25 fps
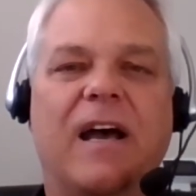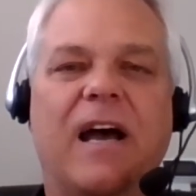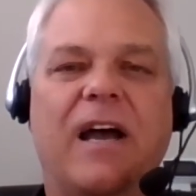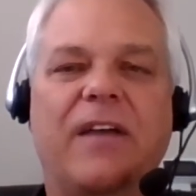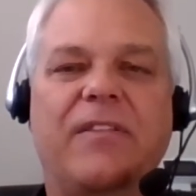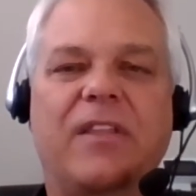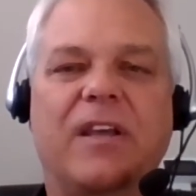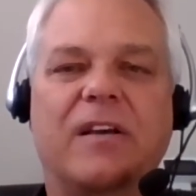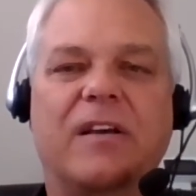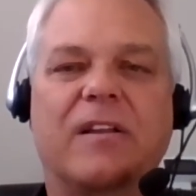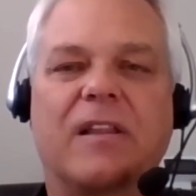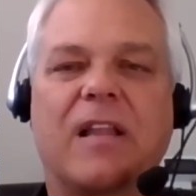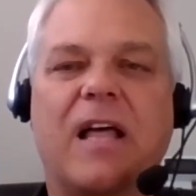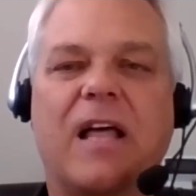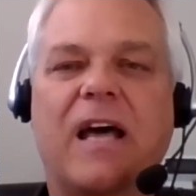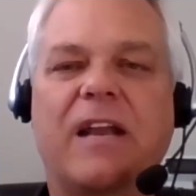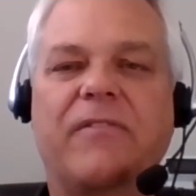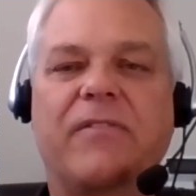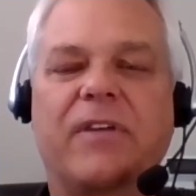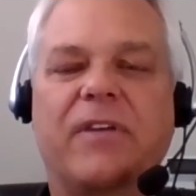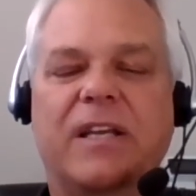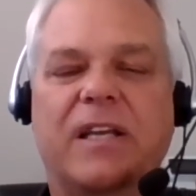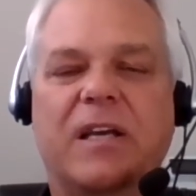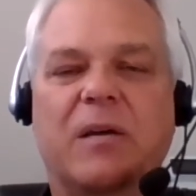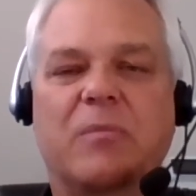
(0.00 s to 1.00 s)
I think a lot
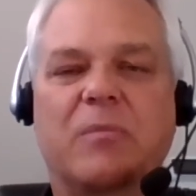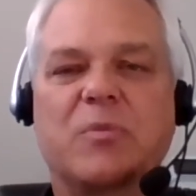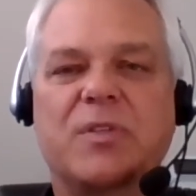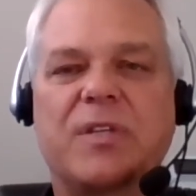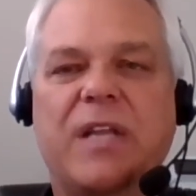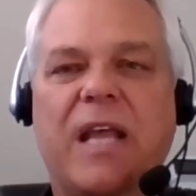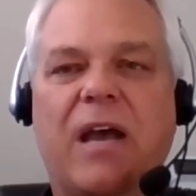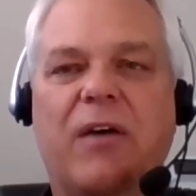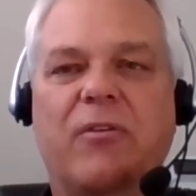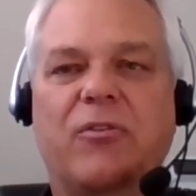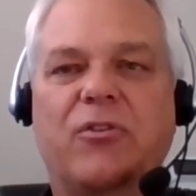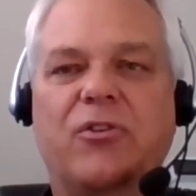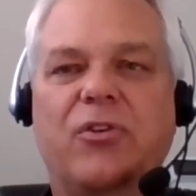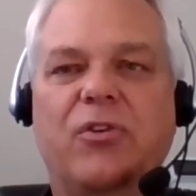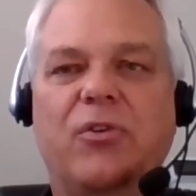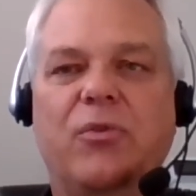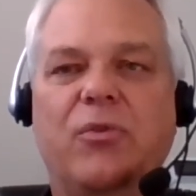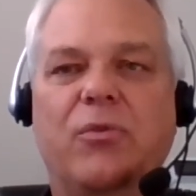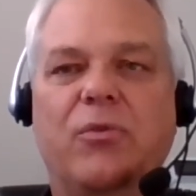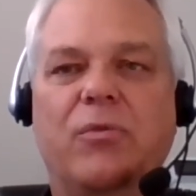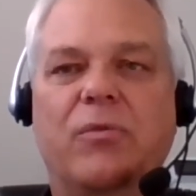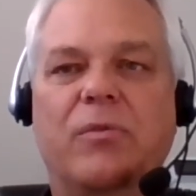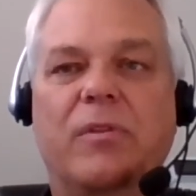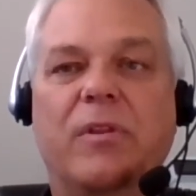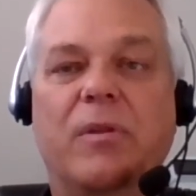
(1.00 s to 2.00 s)
of it comes down
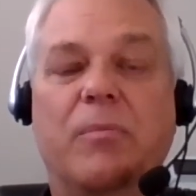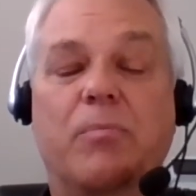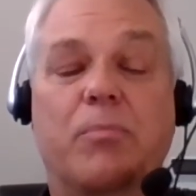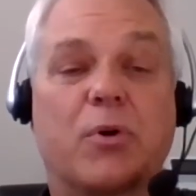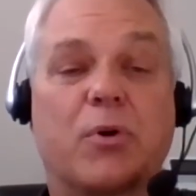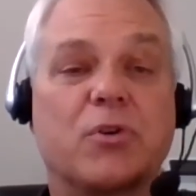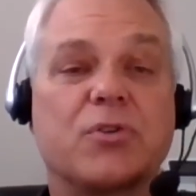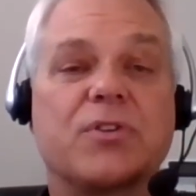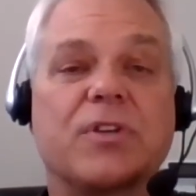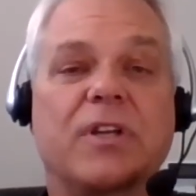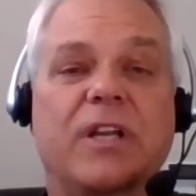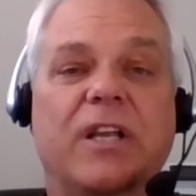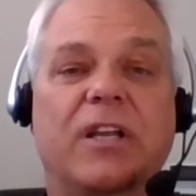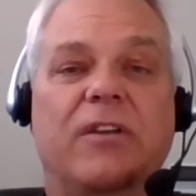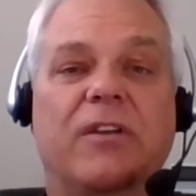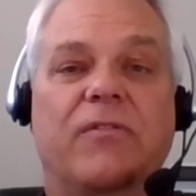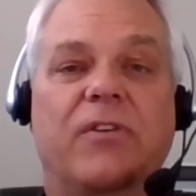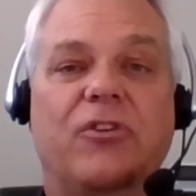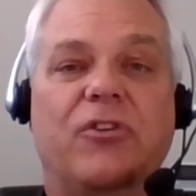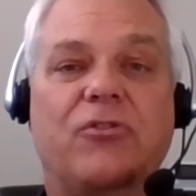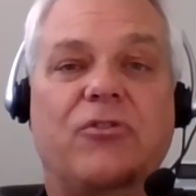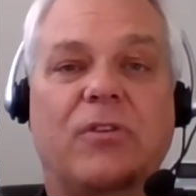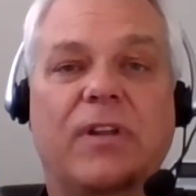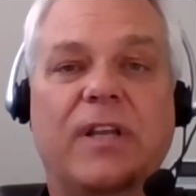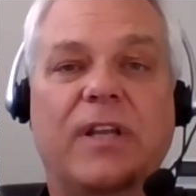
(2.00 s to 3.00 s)
to the person
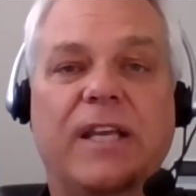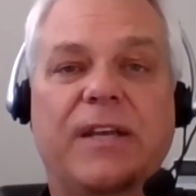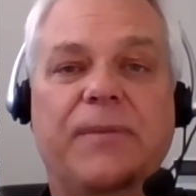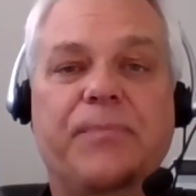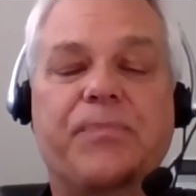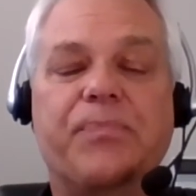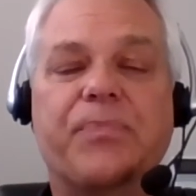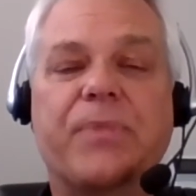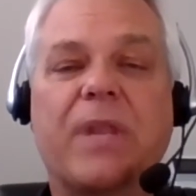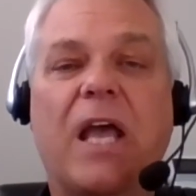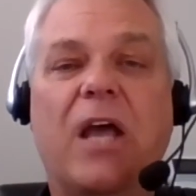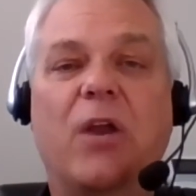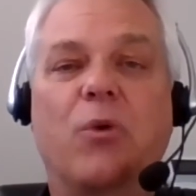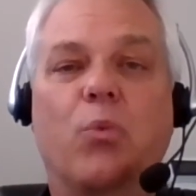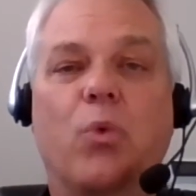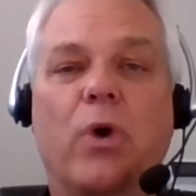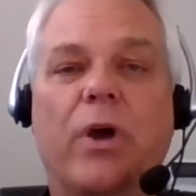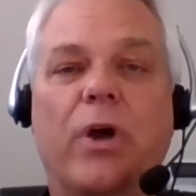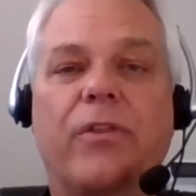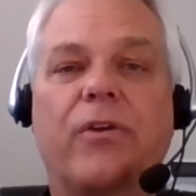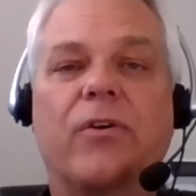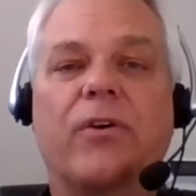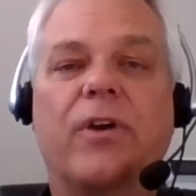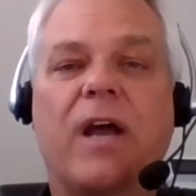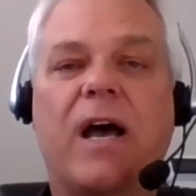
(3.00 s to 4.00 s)
individually and
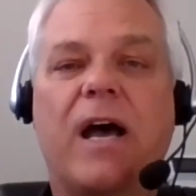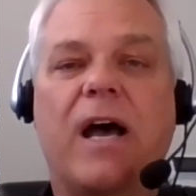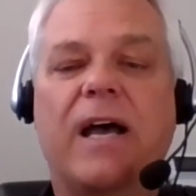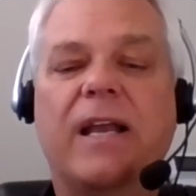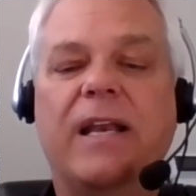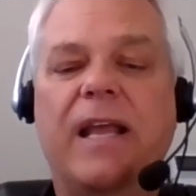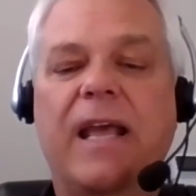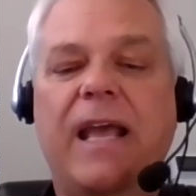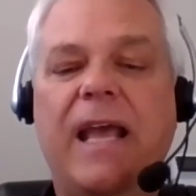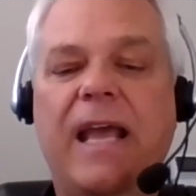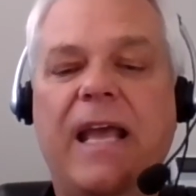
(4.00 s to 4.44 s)
whether or not,